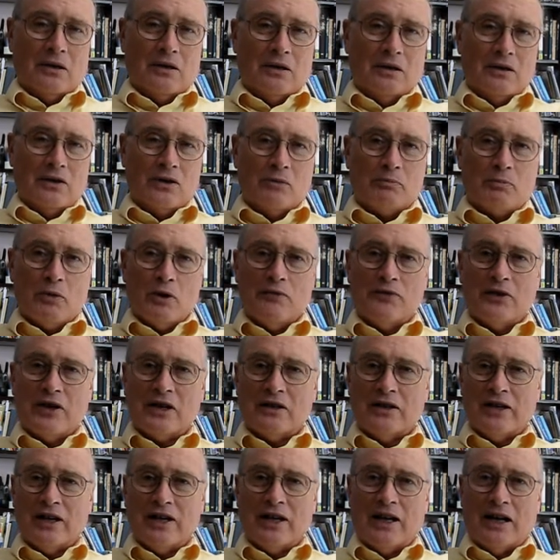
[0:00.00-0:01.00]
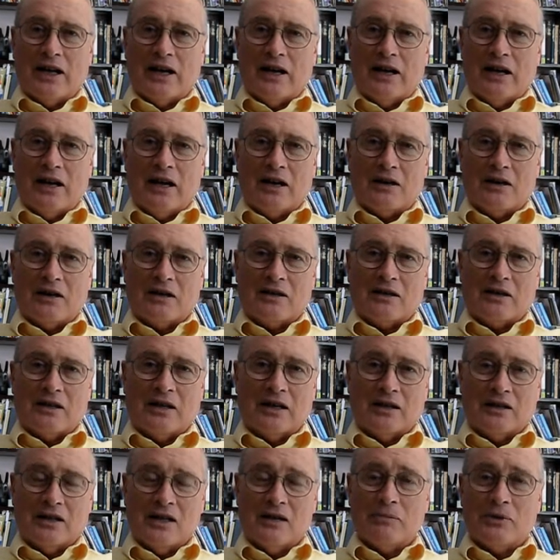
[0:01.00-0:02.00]
you're perfectly at
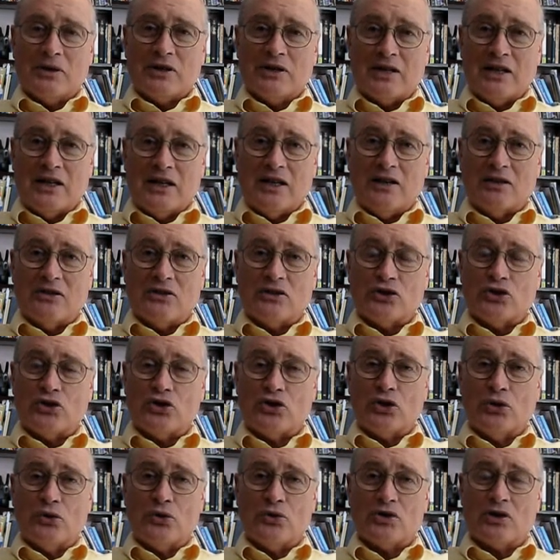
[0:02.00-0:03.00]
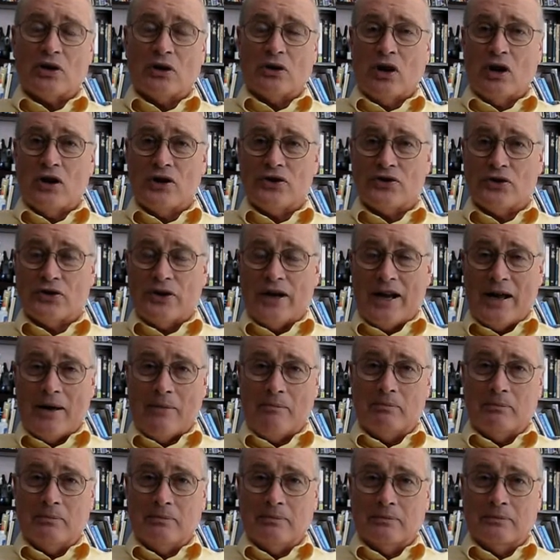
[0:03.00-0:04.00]
liberty to choose a larger m.
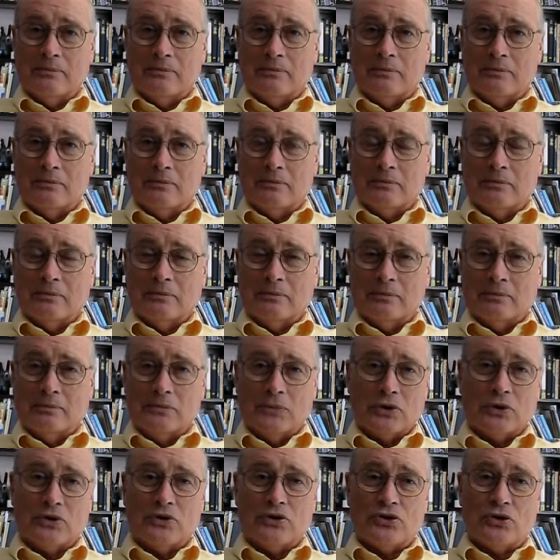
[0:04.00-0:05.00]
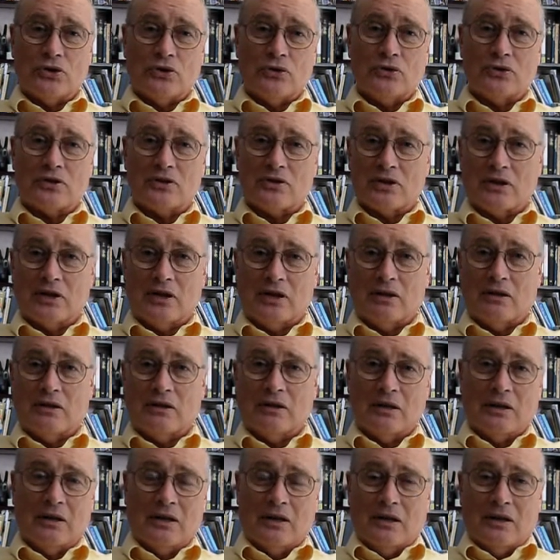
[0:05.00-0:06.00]
You can choose
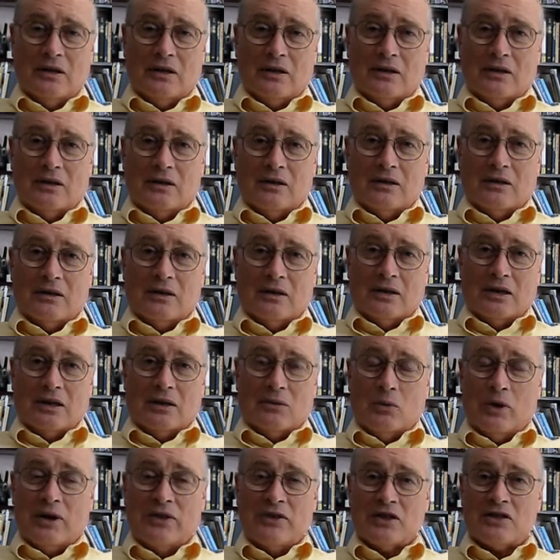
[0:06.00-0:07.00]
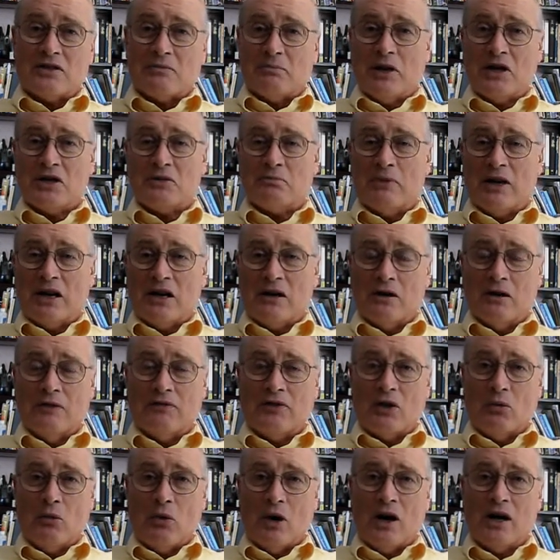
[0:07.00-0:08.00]
one that's much bigger if
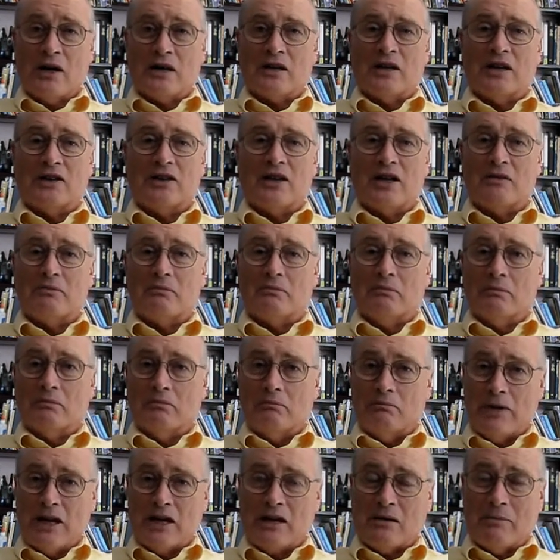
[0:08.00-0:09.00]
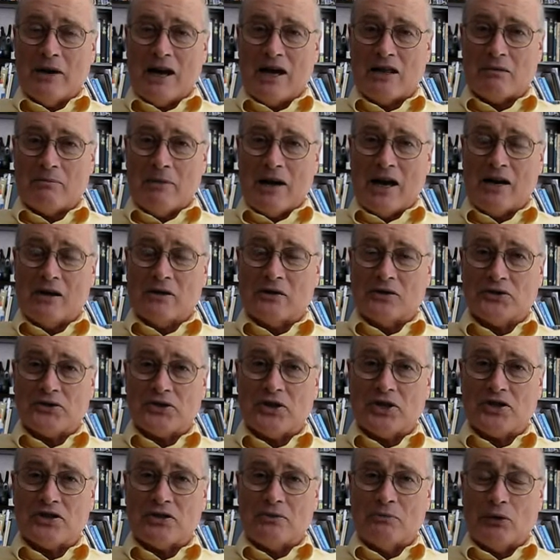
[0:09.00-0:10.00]
you want, and then make a mathematical
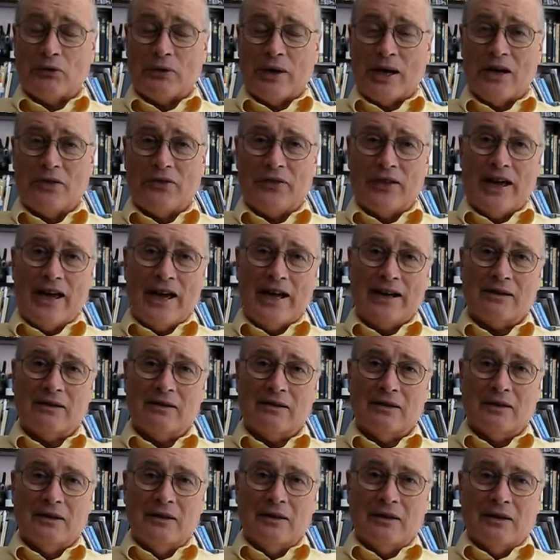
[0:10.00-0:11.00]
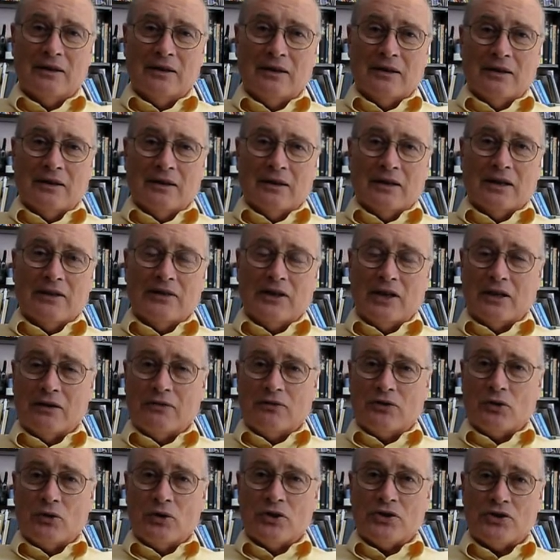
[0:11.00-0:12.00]
system around that. And then, of
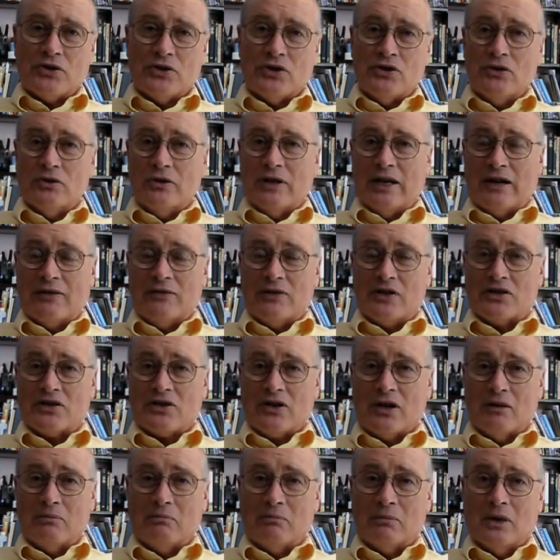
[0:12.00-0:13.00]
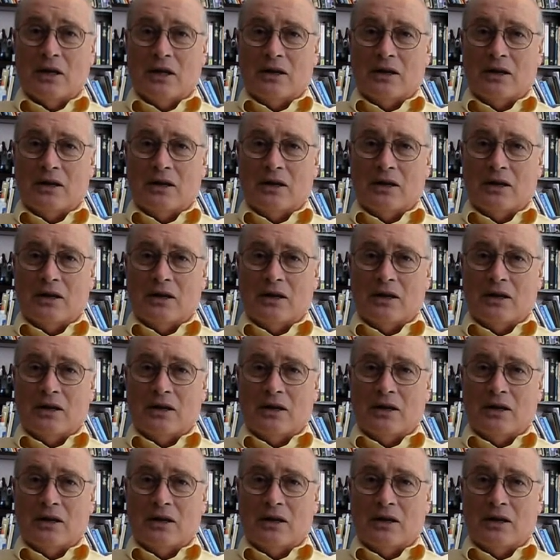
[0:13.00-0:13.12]
course, you do have the sum